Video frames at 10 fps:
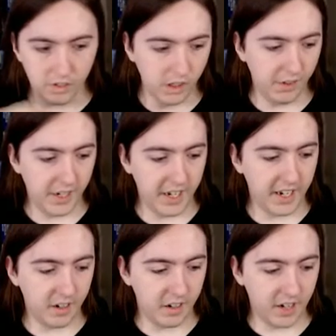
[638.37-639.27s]
The
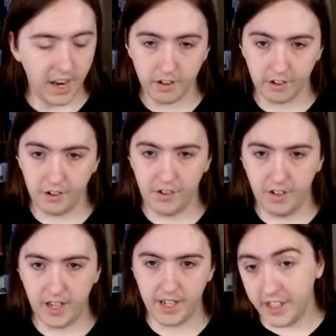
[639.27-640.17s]
characters in
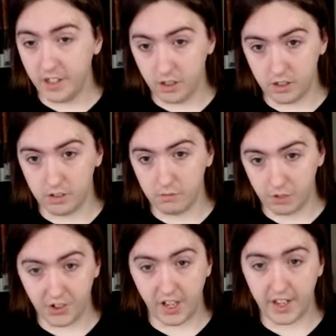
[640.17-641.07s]
that are
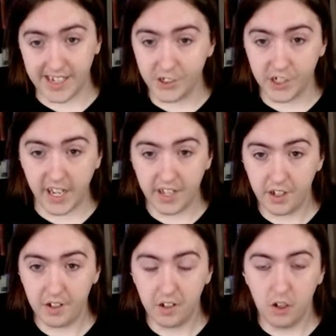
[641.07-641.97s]
once again educated,